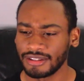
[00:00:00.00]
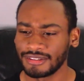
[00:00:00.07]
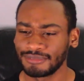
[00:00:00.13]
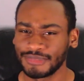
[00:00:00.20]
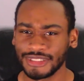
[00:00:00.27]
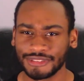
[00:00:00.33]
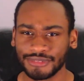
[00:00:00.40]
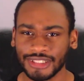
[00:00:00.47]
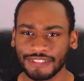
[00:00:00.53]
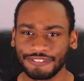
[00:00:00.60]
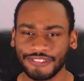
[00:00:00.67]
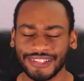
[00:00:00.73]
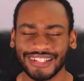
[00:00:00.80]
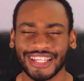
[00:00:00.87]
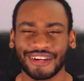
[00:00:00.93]
This really
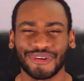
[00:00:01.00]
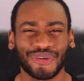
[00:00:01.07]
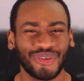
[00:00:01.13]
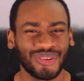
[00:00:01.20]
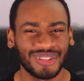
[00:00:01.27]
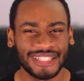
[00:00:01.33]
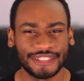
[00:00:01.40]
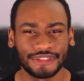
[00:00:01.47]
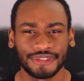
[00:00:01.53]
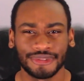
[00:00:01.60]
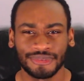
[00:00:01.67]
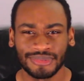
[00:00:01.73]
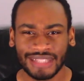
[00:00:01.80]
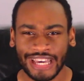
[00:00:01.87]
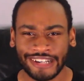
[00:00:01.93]
felt like an early
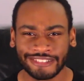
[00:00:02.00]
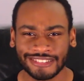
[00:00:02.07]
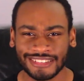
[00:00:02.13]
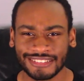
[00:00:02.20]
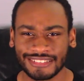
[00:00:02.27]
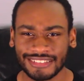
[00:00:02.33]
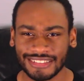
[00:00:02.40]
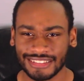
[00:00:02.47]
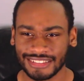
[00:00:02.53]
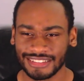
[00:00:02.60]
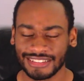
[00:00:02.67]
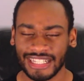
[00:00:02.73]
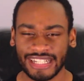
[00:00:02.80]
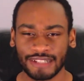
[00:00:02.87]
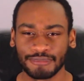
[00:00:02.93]
2000s
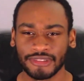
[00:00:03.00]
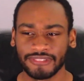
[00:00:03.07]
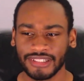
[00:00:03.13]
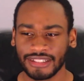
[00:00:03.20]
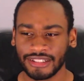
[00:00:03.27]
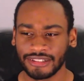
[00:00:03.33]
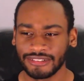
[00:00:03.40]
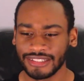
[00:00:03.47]
Snyder movie, though.